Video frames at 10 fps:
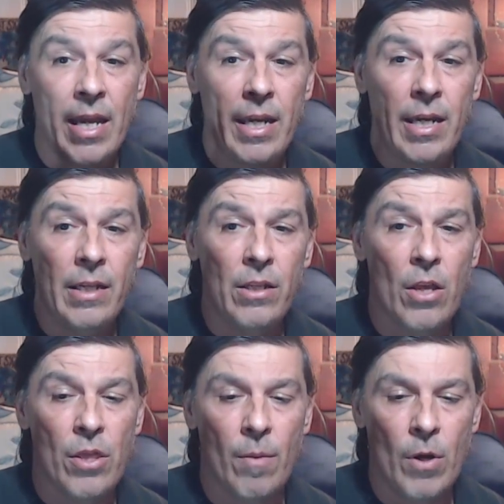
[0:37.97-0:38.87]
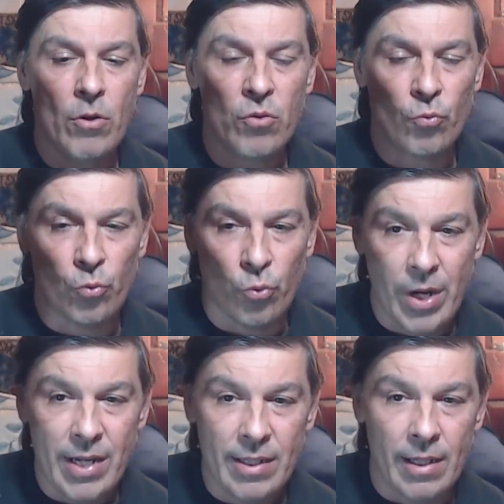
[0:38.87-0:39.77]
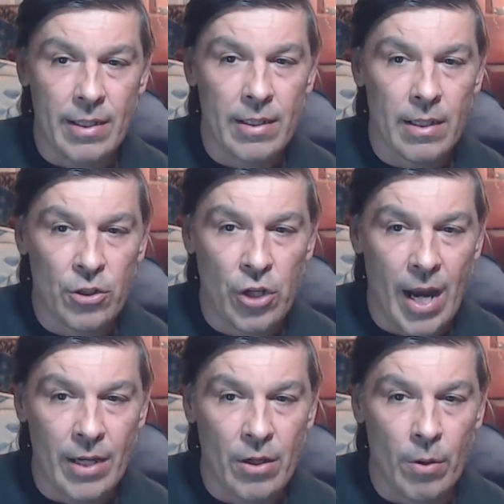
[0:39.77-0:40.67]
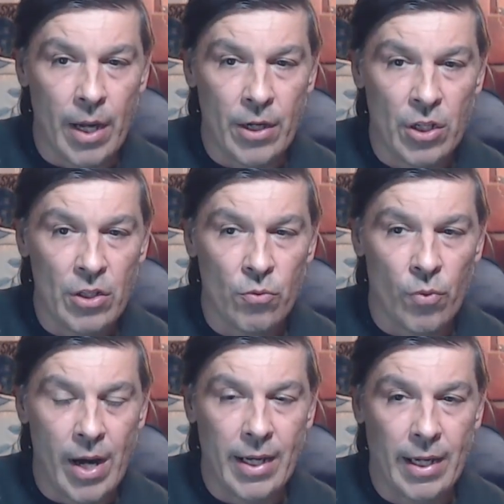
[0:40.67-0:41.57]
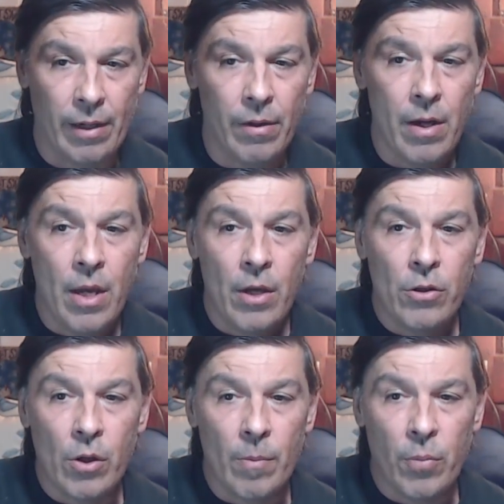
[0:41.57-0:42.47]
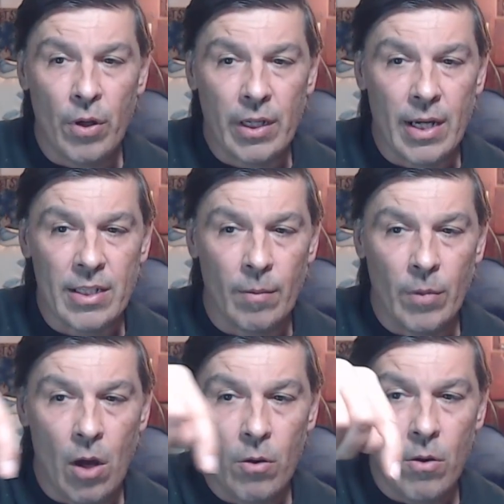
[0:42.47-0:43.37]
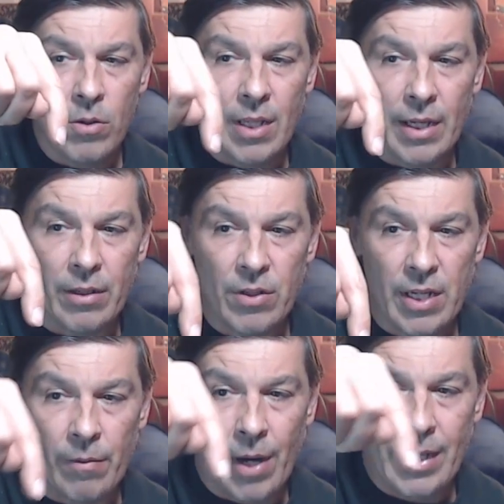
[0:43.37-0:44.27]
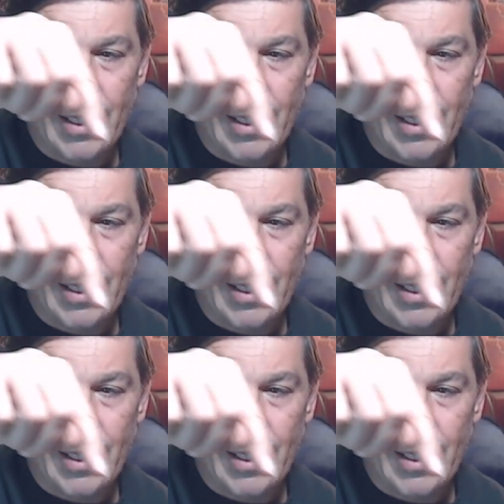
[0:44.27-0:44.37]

and the most recent chat donations right here. You can put custom logos like you see right